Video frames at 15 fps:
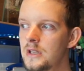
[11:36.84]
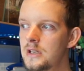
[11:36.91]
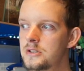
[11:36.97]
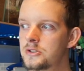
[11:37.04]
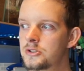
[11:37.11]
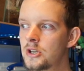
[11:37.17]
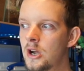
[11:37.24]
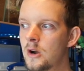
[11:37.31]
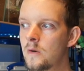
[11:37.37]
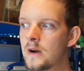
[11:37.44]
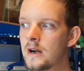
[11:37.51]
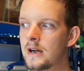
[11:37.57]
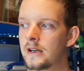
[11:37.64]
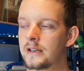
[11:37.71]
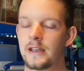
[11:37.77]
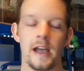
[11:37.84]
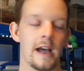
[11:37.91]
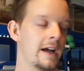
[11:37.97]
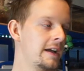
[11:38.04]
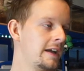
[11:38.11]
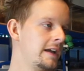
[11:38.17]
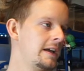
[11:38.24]
So
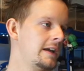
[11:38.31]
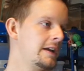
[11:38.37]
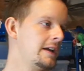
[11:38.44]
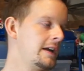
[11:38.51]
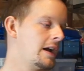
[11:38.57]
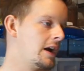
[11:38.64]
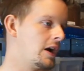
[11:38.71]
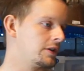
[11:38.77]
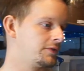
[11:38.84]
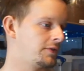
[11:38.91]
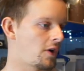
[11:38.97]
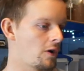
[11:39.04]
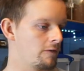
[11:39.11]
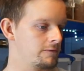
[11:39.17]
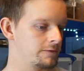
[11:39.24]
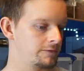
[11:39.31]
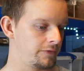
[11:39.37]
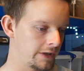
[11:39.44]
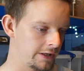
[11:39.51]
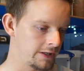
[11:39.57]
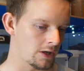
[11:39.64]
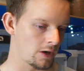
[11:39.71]
yeah, as far as
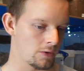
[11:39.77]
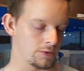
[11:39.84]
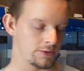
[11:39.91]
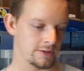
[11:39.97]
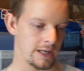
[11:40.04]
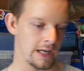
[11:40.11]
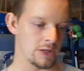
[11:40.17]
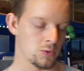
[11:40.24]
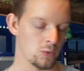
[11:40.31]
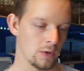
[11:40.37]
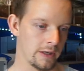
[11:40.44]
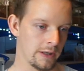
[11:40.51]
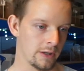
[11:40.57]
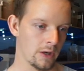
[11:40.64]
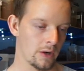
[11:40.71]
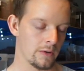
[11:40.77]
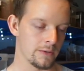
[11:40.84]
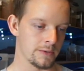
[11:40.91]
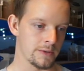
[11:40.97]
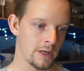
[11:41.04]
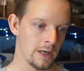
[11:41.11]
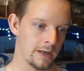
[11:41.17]
video scheduling
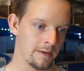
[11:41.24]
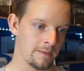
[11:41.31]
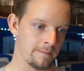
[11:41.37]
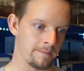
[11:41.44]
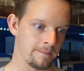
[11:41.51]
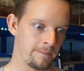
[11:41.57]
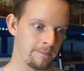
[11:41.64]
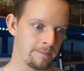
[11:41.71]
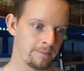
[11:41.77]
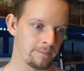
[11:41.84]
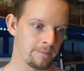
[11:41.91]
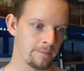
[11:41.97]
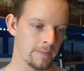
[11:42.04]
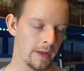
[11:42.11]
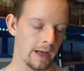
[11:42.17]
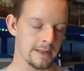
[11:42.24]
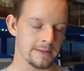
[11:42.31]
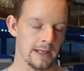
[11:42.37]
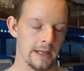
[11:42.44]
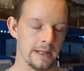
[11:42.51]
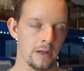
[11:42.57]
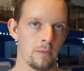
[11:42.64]
goes, like I
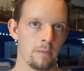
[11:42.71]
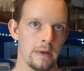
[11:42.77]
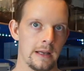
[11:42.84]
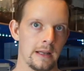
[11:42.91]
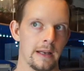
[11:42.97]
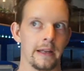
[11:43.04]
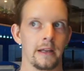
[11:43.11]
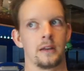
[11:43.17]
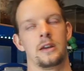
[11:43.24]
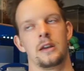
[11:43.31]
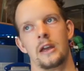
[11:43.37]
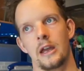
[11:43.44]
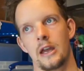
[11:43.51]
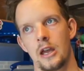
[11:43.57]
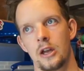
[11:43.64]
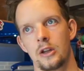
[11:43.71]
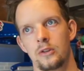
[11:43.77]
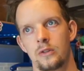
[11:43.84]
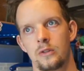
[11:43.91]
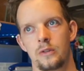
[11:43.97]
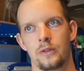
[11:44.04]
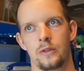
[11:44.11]
say, there'll be a link
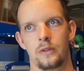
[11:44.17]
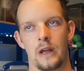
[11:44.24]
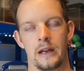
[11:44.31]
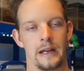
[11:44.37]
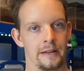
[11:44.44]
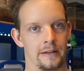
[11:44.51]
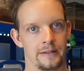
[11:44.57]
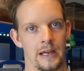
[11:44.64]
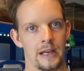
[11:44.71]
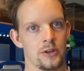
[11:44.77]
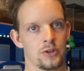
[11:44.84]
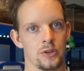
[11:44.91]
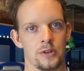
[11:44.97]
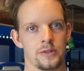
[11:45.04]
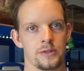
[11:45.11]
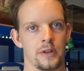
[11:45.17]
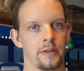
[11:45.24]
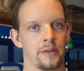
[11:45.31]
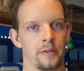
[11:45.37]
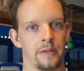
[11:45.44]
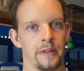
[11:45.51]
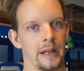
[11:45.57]
and annotations
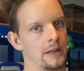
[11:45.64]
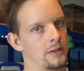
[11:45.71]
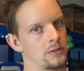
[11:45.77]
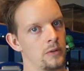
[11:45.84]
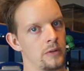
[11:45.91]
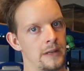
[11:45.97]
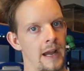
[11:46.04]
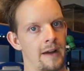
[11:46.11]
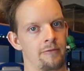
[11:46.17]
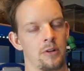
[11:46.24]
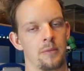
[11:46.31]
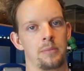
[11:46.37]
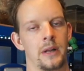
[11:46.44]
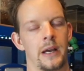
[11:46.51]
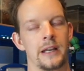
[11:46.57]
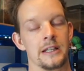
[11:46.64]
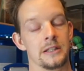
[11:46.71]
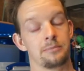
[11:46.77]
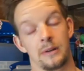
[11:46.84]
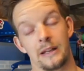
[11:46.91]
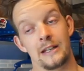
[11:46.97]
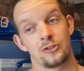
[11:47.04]
and things to the African playlist.
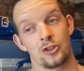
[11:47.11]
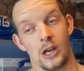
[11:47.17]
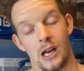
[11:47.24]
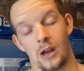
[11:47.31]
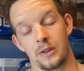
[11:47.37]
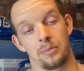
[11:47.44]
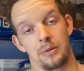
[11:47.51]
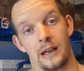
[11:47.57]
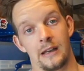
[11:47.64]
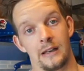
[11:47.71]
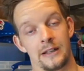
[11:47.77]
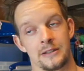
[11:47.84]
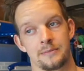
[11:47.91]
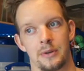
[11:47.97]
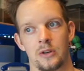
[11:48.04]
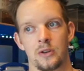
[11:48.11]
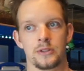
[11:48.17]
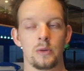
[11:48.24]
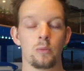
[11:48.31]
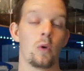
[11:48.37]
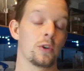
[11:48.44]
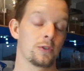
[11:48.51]
Please check out the playlist because
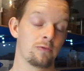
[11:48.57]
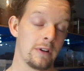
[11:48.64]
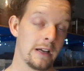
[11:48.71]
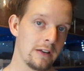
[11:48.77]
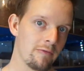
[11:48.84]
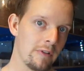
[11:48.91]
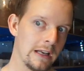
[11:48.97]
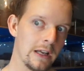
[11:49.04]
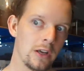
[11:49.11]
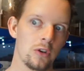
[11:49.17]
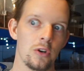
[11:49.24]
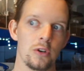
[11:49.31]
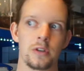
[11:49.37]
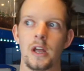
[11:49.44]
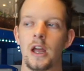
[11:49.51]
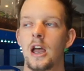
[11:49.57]
it was really good.